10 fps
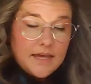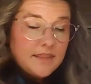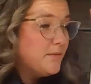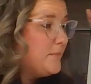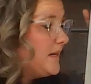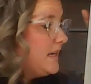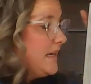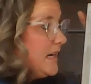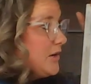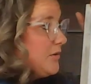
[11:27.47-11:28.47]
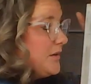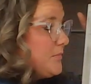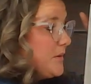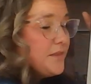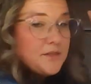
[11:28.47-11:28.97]
At the beginning, I
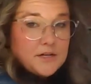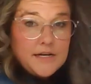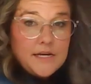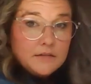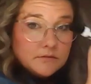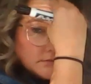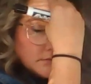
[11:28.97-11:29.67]
only put 3.